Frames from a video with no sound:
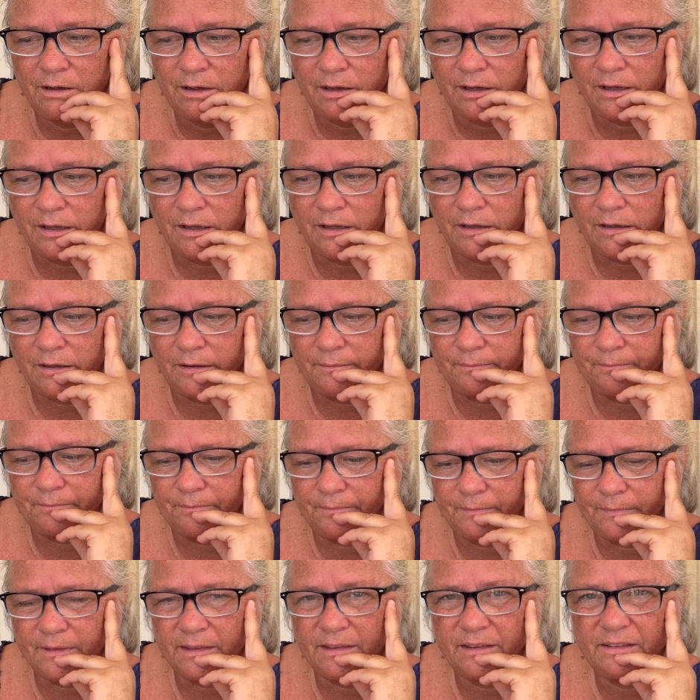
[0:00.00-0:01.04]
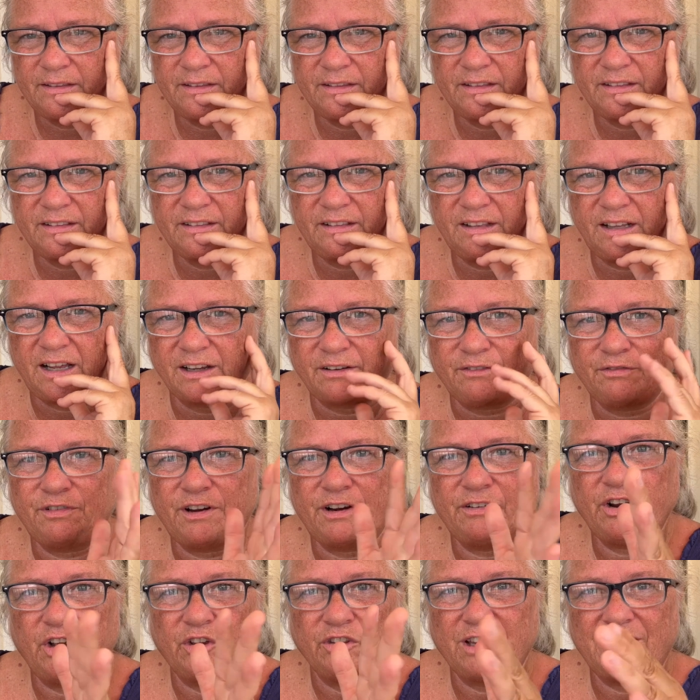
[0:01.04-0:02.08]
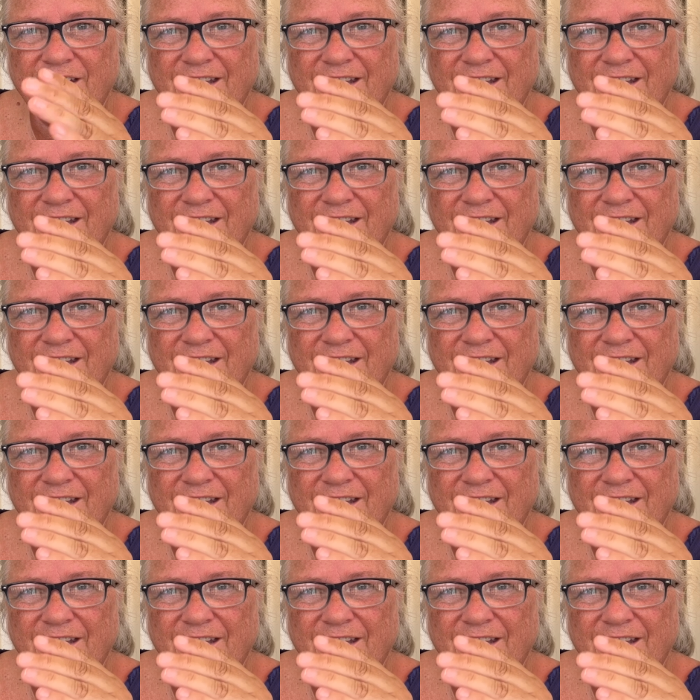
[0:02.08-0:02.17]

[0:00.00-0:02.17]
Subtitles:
very on the